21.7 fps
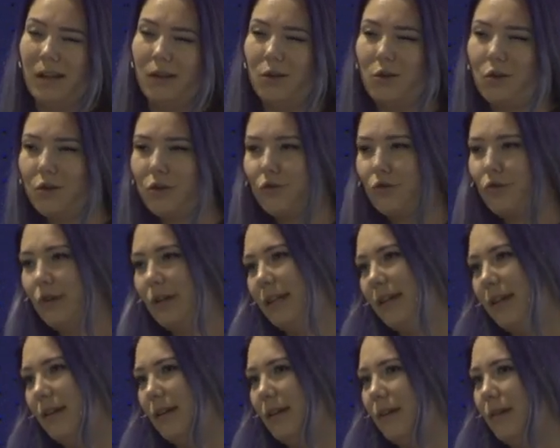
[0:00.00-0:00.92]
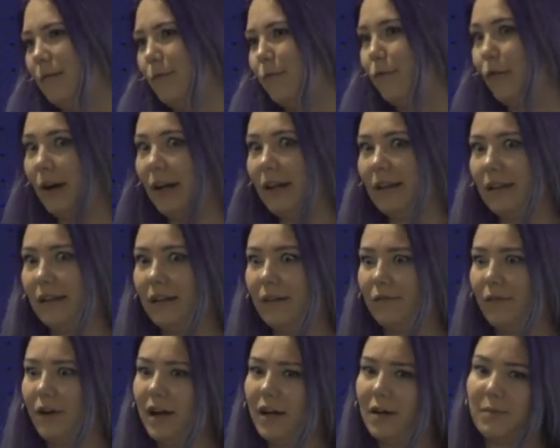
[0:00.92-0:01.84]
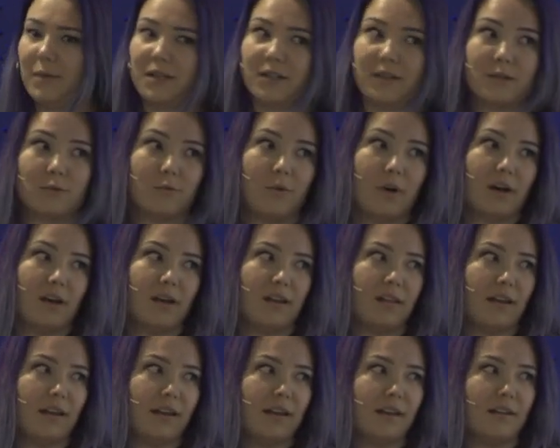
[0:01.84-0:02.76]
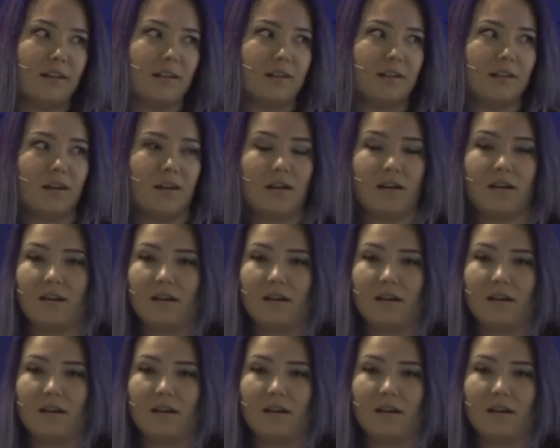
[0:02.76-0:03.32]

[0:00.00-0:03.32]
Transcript: not really a friendly environment as well, and